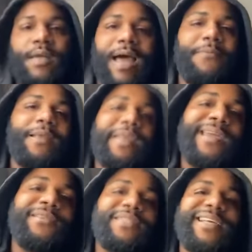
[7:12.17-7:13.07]
I wouldn't
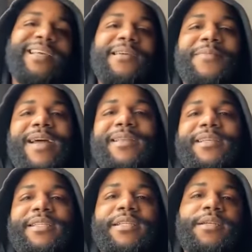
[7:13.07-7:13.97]
even going to say nothing back
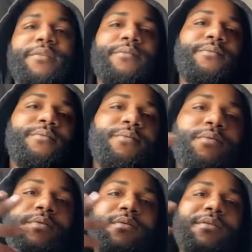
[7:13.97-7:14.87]
this shit.
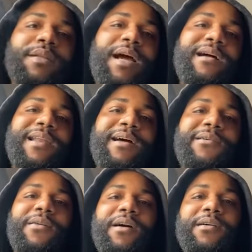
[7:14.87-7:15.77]
No, I
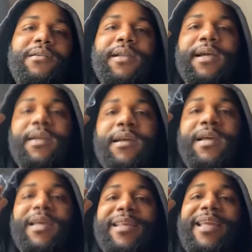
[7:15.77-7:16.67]
don't hold on.
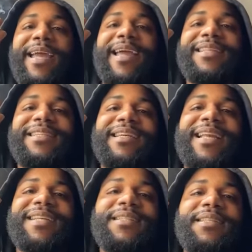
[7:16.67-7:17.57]
Then
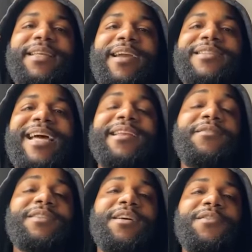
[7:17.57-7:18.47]
HNIC Dares, I
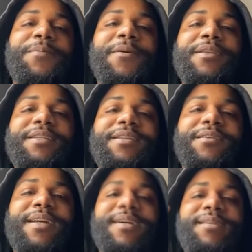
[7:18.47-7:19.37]
never told the police
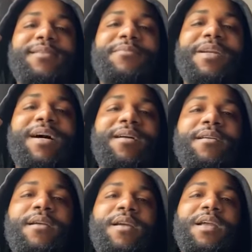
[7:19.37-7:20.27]
no names.
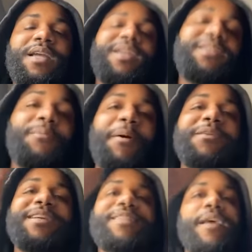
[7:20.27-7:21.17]
Block. if the
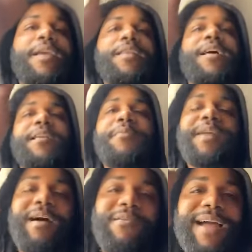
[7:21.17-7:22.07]
police say anything to me.
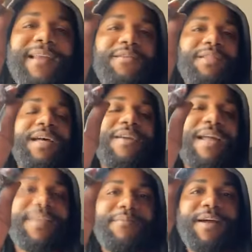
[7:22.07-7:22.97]
I don't got no talk.
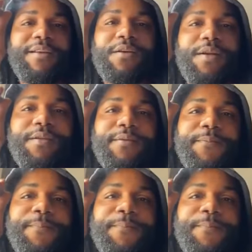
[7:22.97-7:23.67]
I need my lawyer.